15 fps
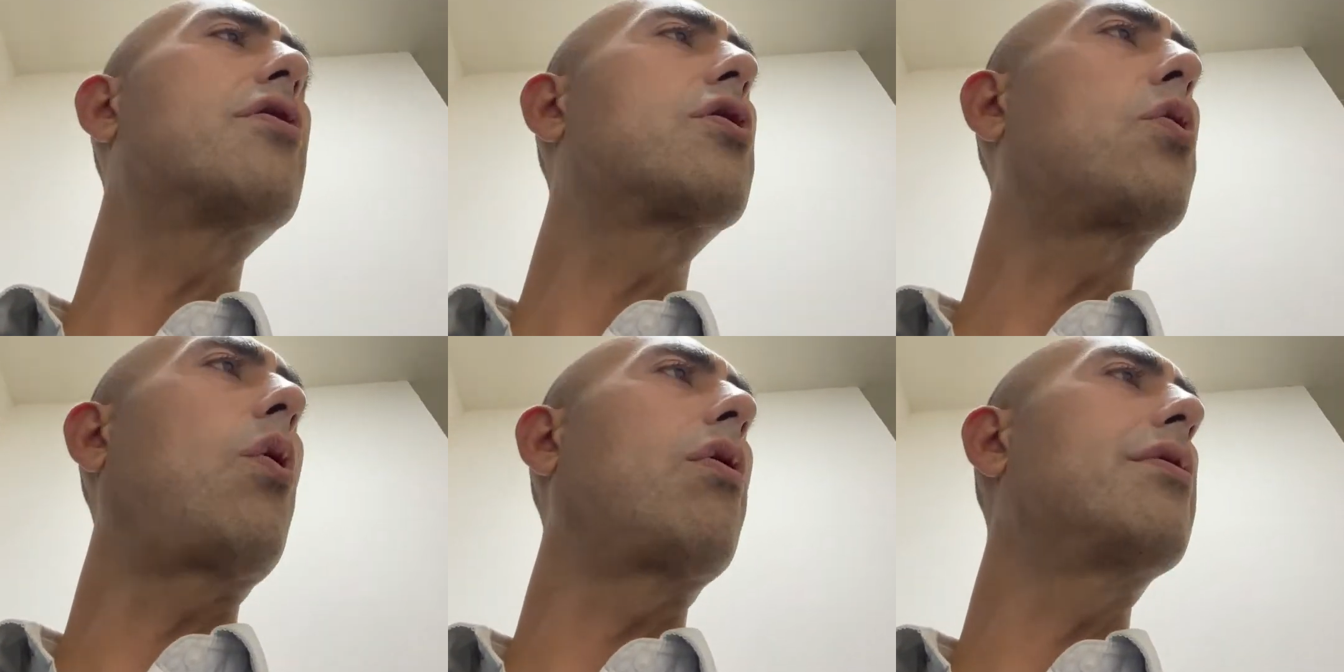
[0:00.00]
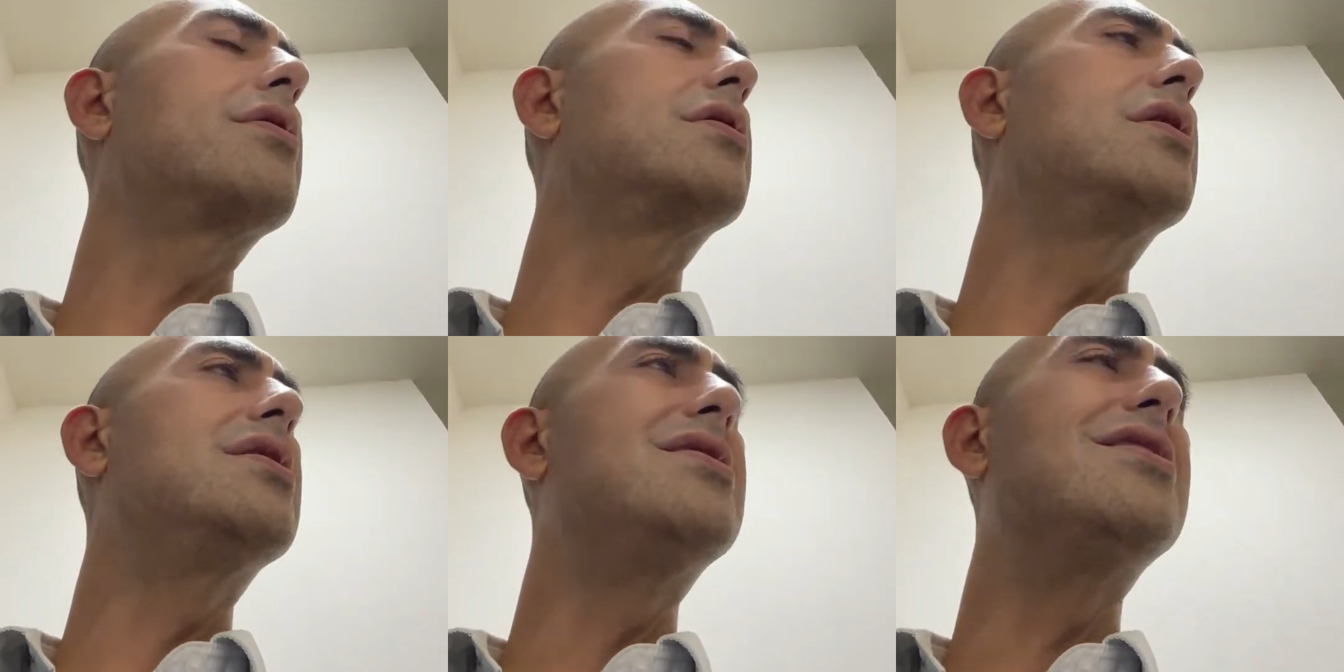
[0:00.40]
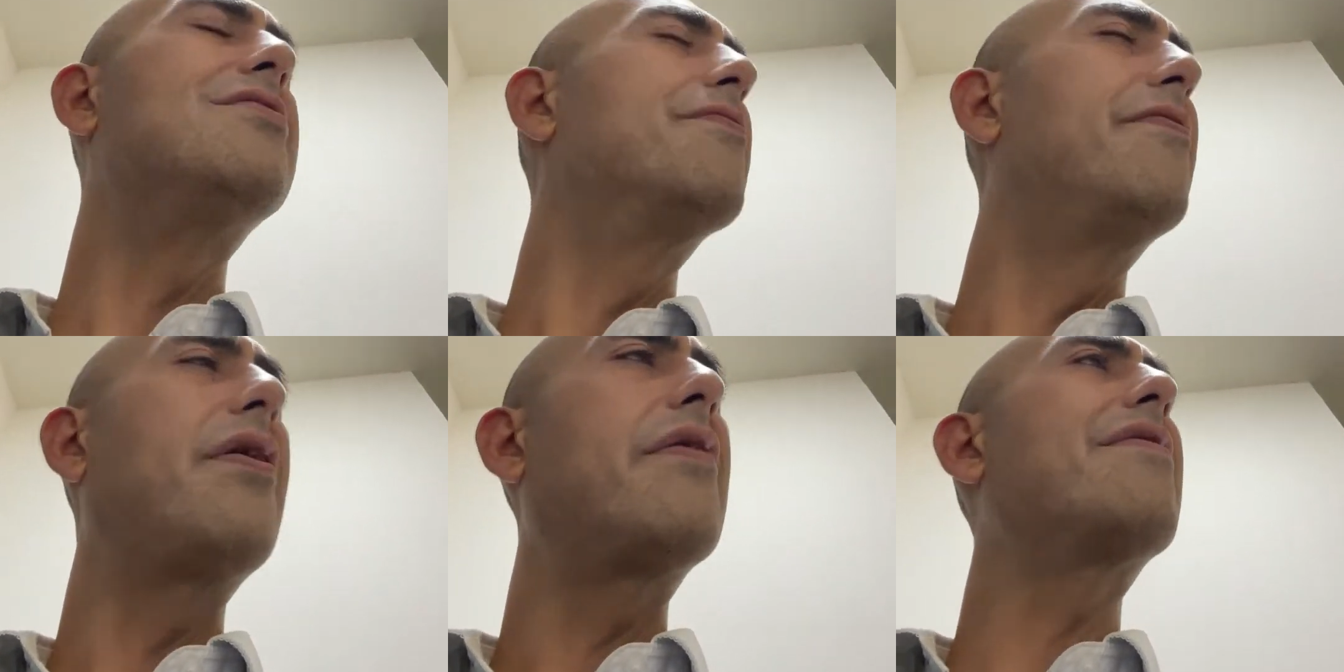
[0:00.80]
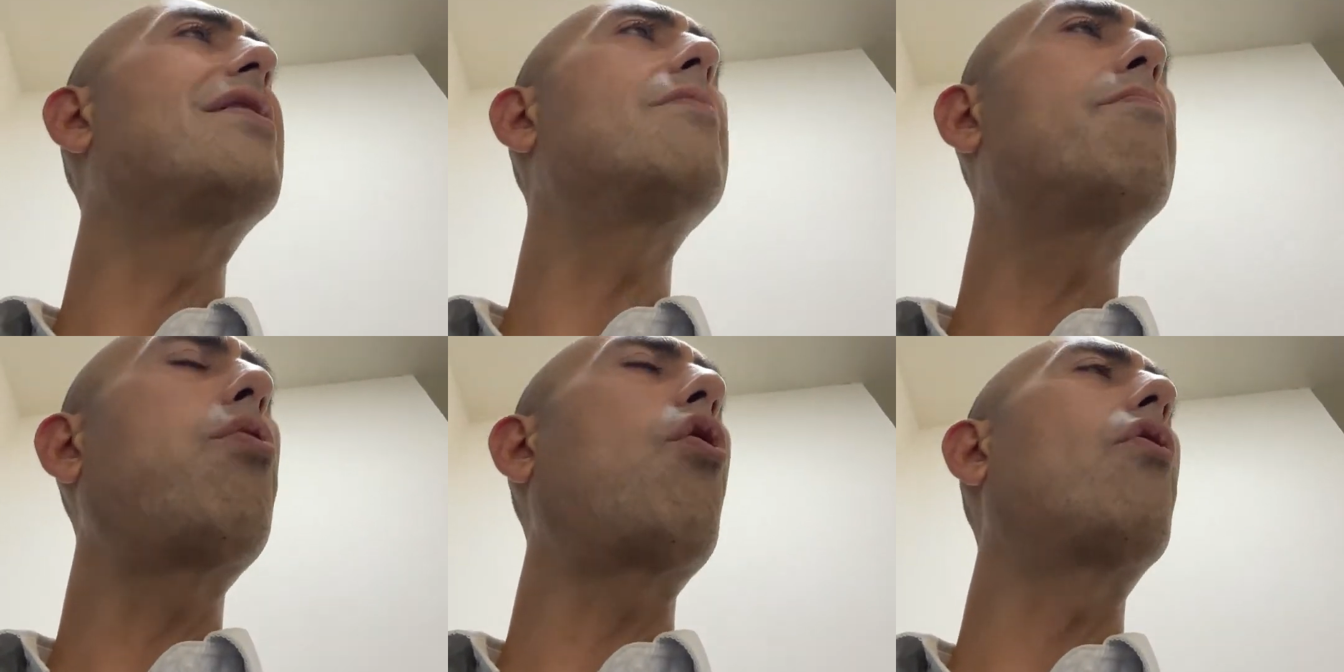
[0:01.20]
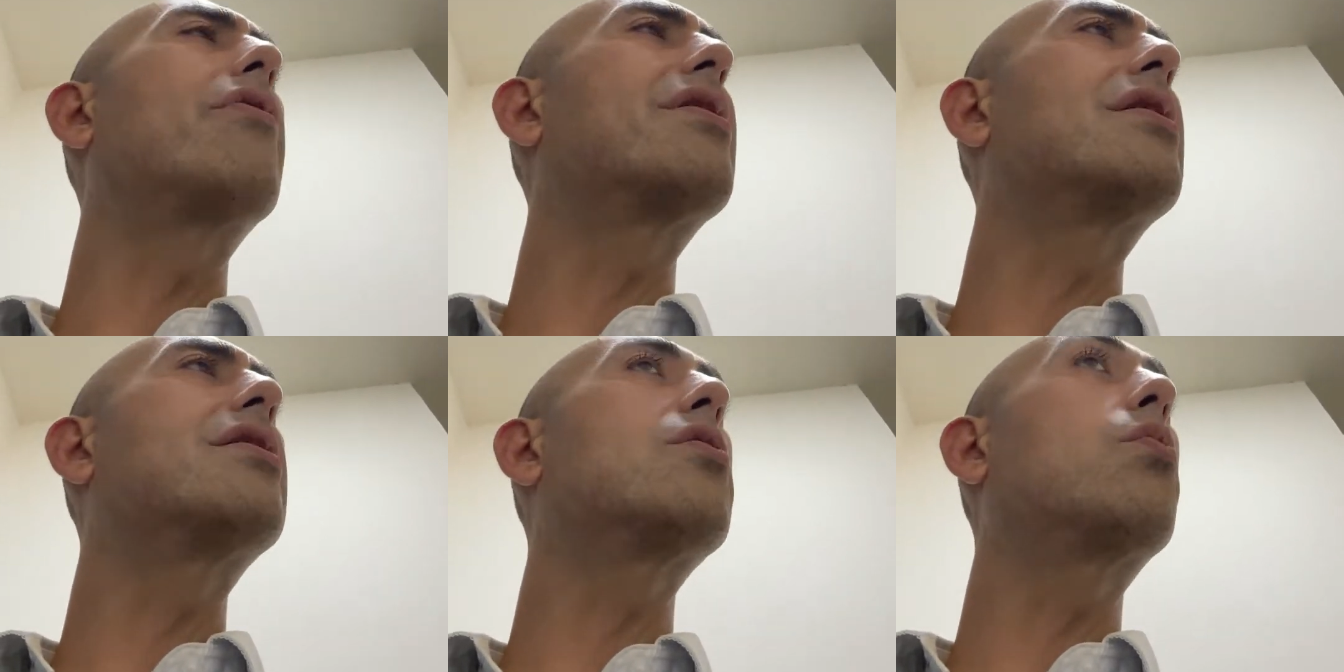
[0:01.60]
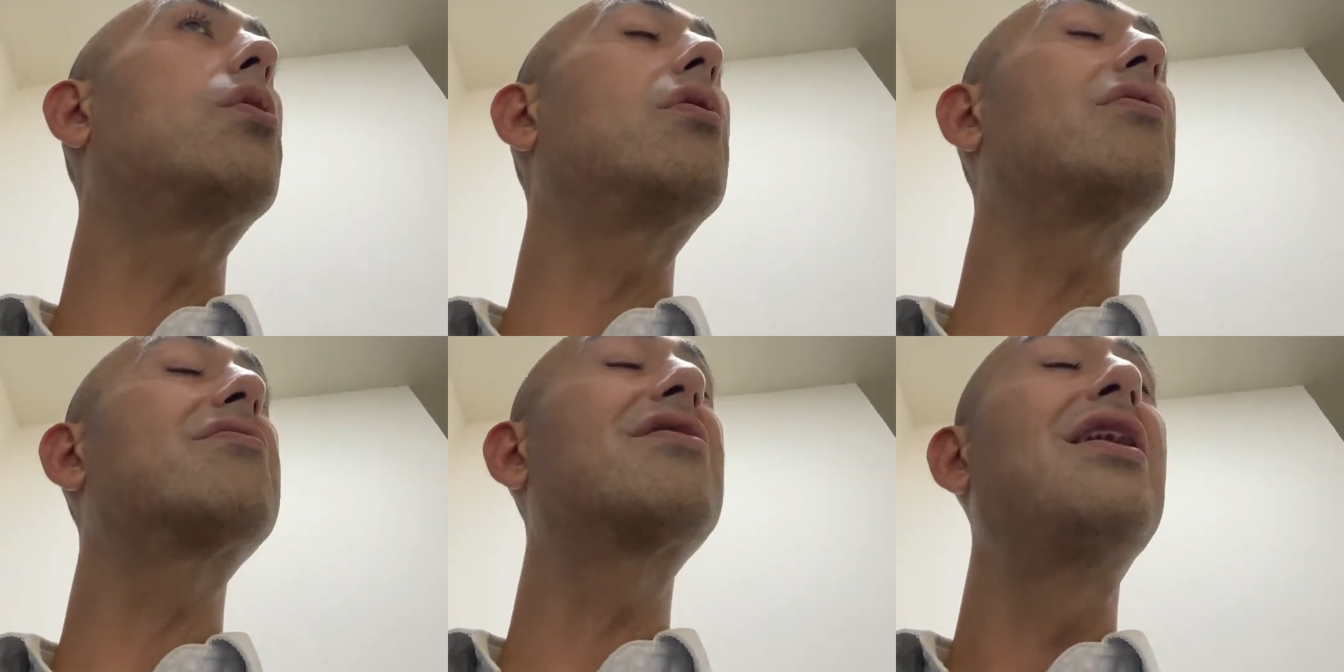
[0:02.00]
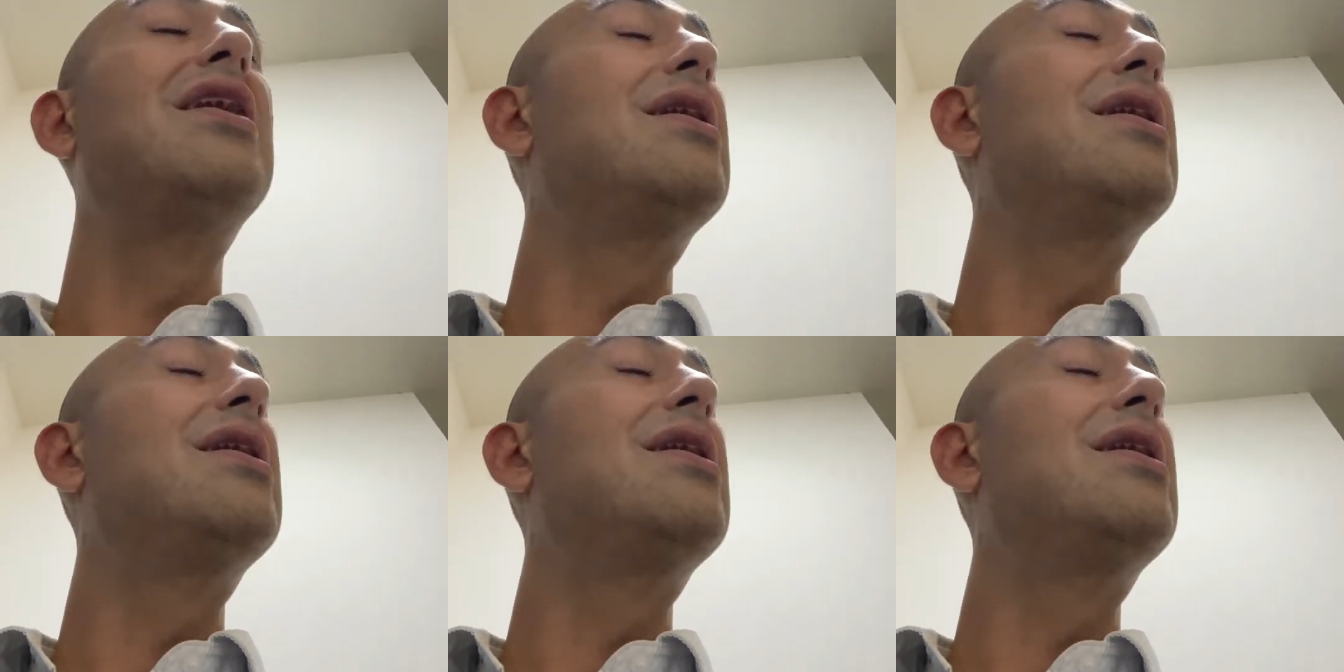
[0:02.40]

equality is very important in the world